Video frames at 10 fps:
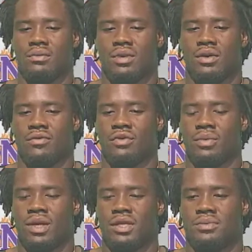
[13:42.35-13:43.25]
Coming from
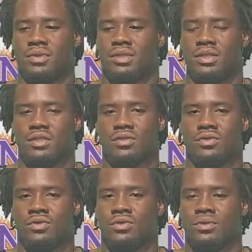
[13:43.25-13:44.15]
an HBC
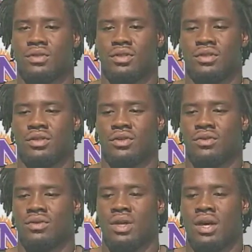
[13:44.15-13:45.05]
school, you
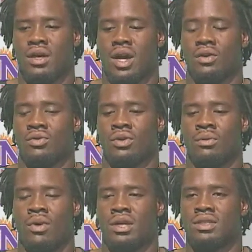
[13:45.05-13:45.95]
know, I grew
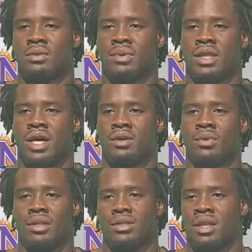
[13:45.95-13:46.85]
up watching them a lot,
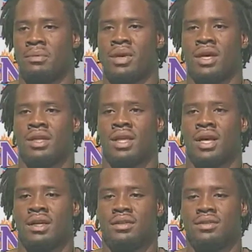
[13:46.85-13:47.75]
watching their band a
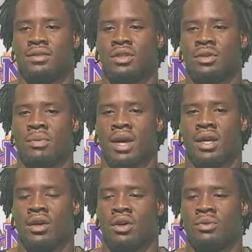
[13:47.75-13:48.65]
lot. You know, back
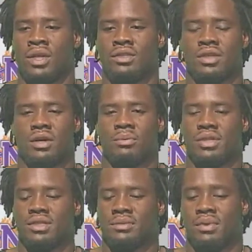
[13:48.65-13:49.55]
at home, they used to come
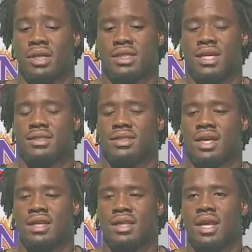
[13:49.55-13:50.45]
play Jackson
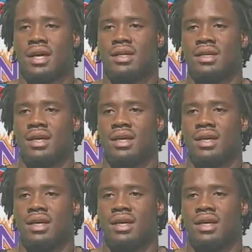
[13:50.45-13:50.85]
State a lot,